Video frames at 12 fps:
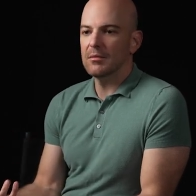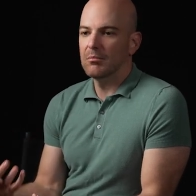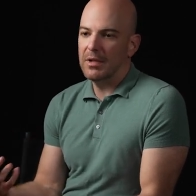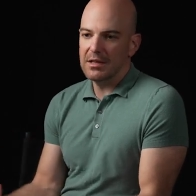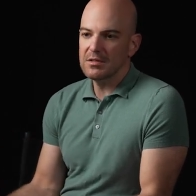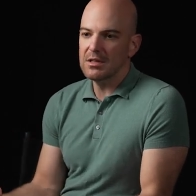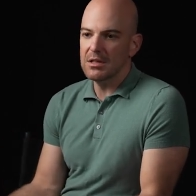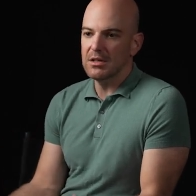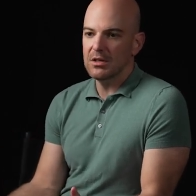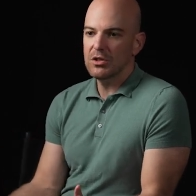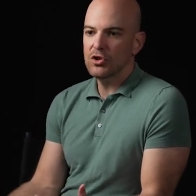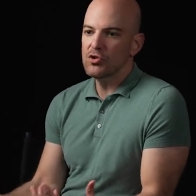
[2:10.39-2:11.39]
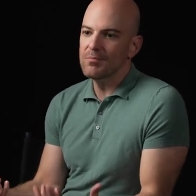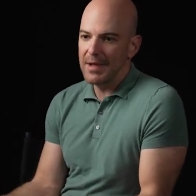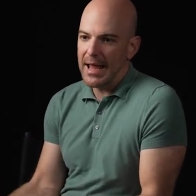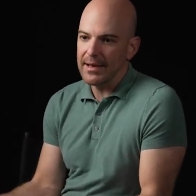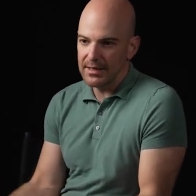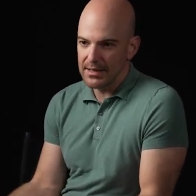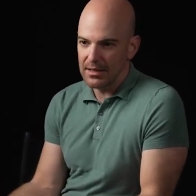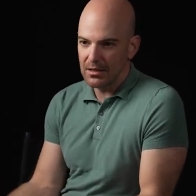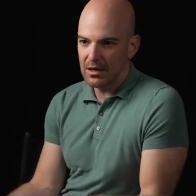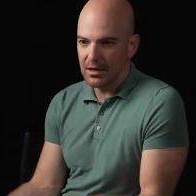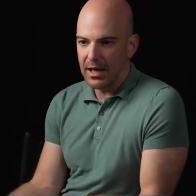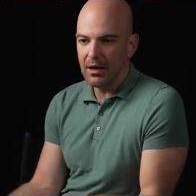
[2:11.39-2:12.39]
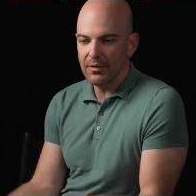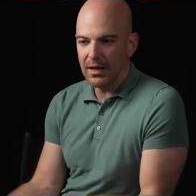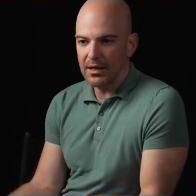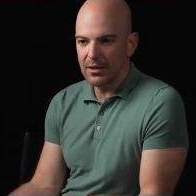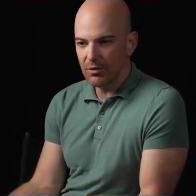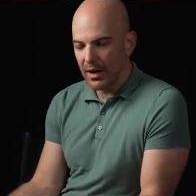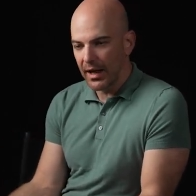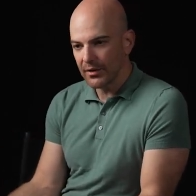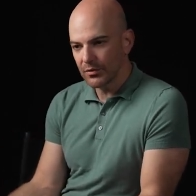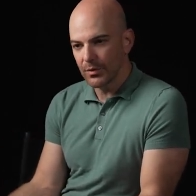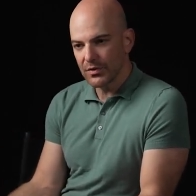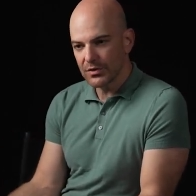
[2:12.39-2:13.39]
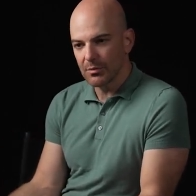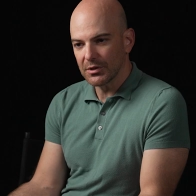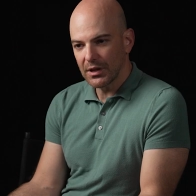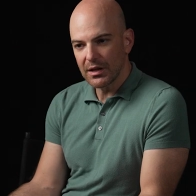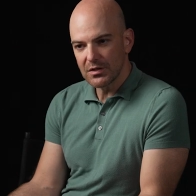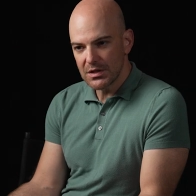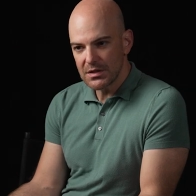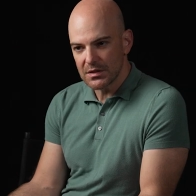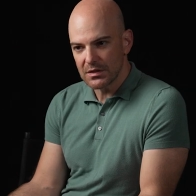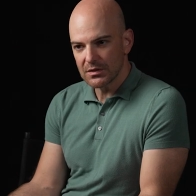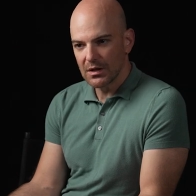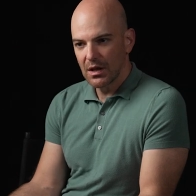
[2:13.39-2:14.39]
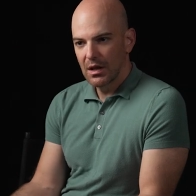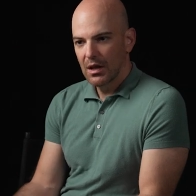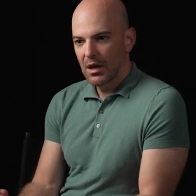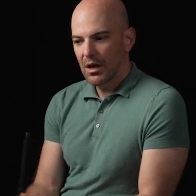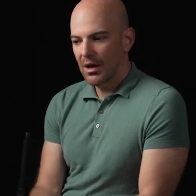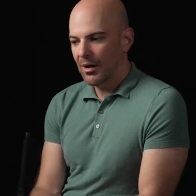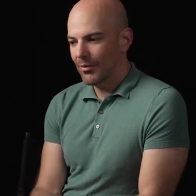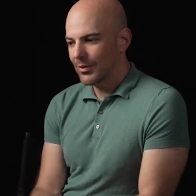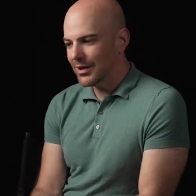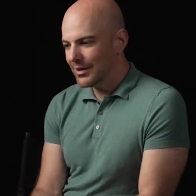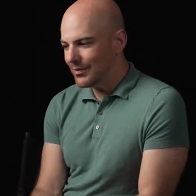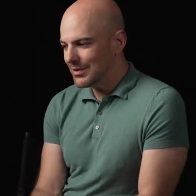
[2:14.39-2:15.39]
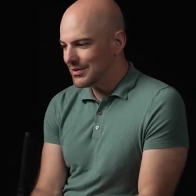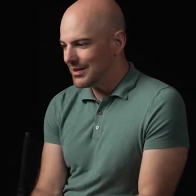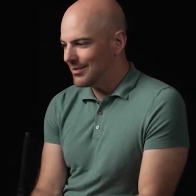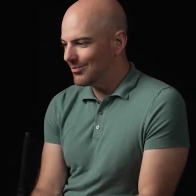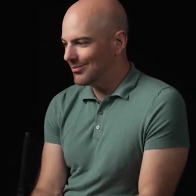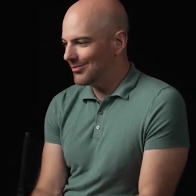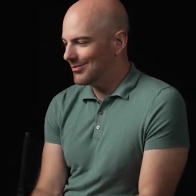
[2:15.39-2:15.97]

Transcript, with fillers: messy humanity and how that interacts with someone like Jesus. Uh, we can even see